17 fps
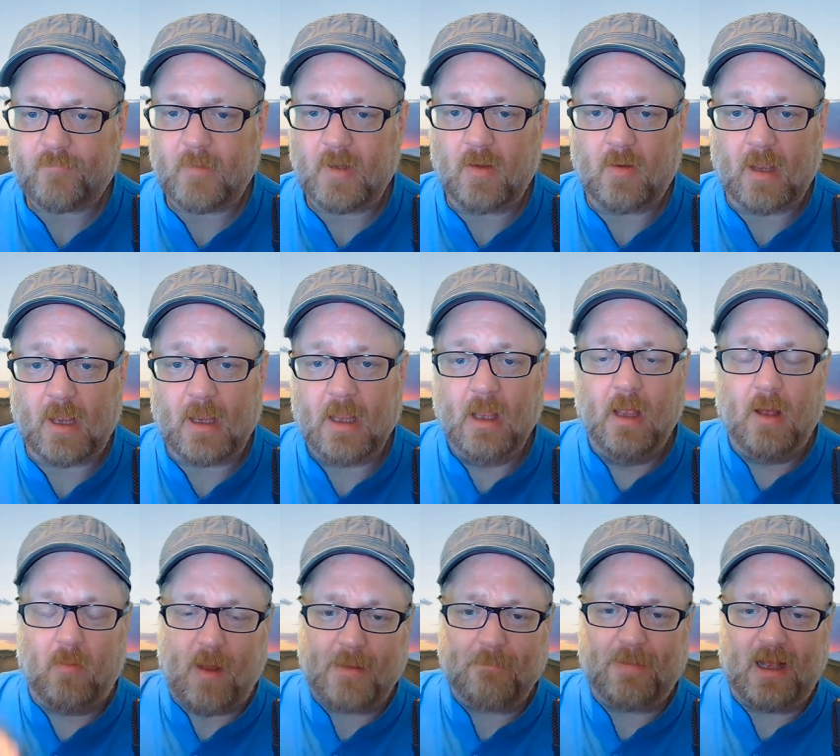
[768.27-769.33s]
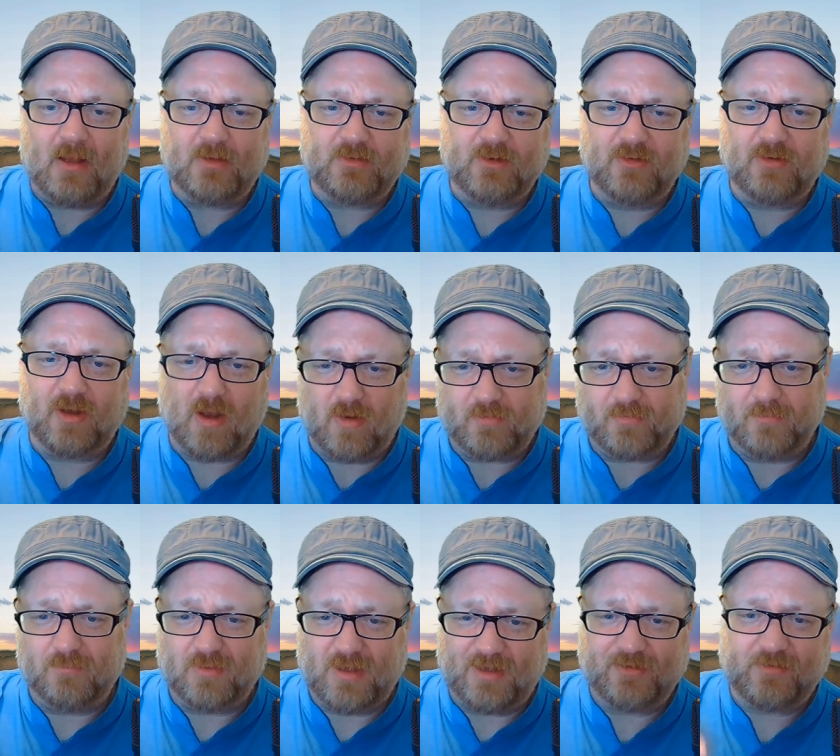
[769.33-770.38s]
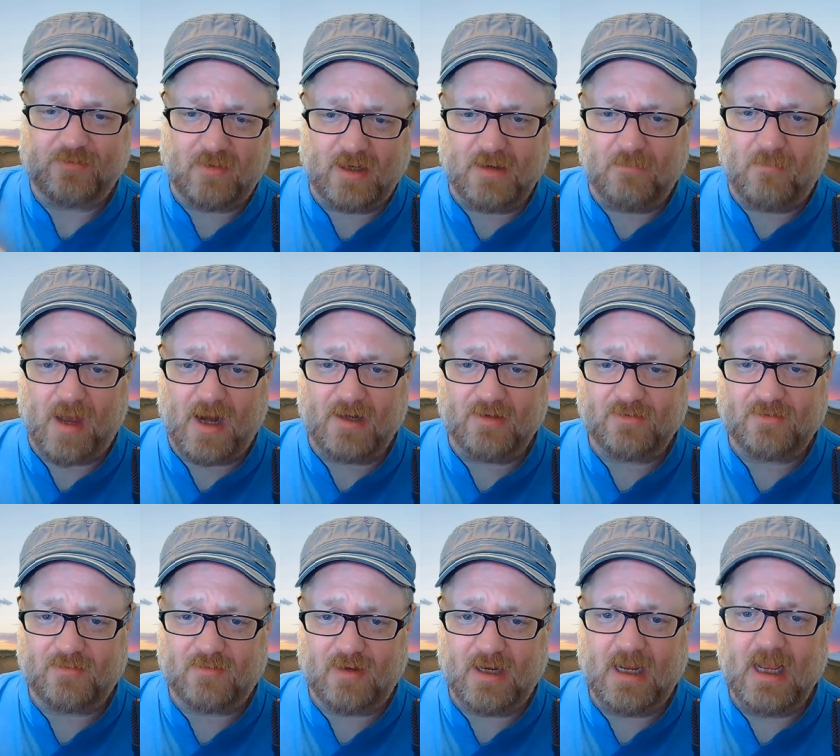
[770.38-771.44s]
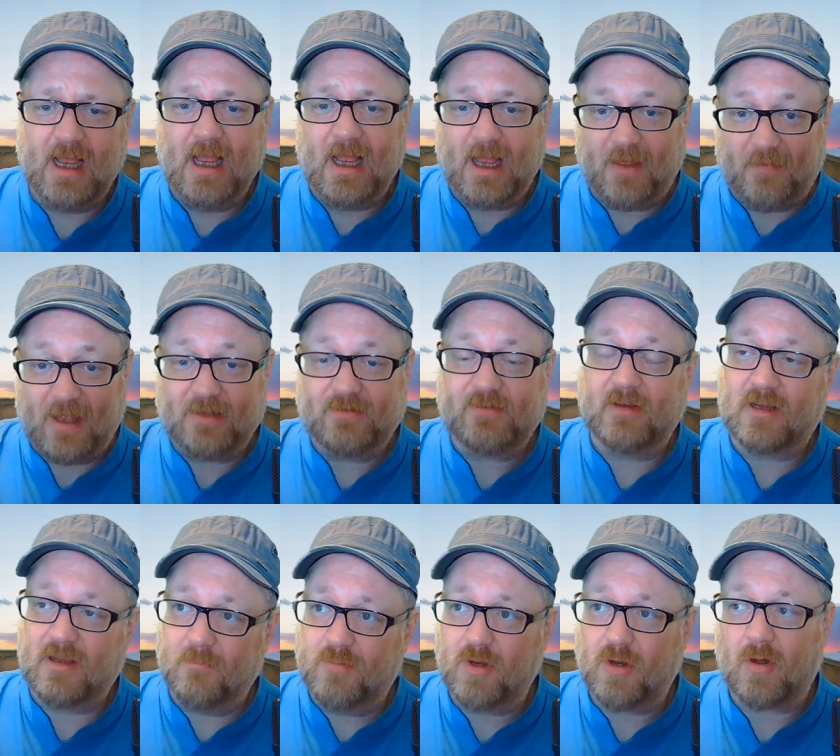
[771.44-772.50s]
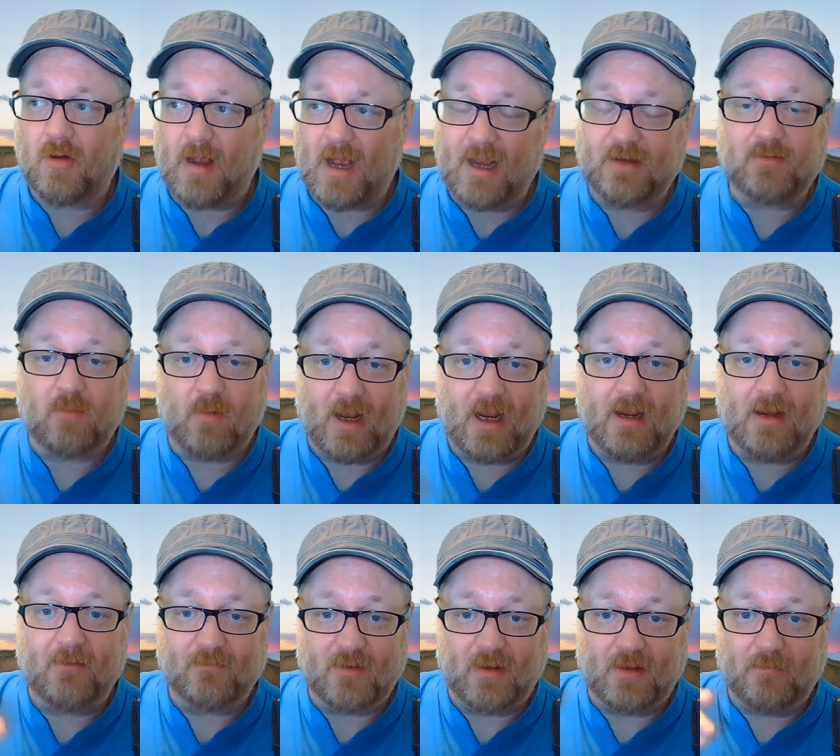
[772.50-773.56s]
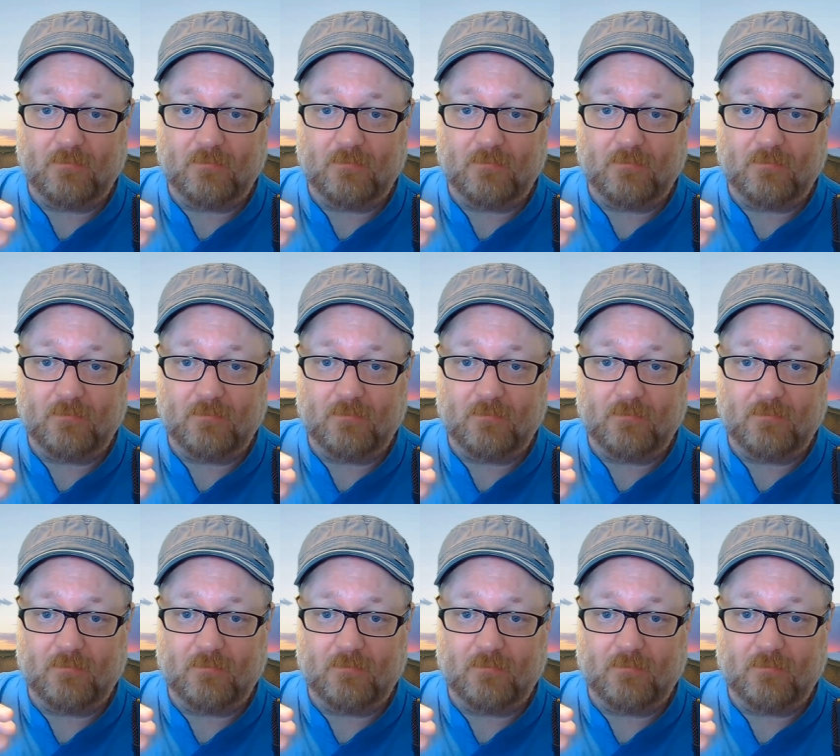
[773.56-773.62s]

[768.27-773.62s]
Okay, white balance usually goes from +3 to -3, and that's a computerized way of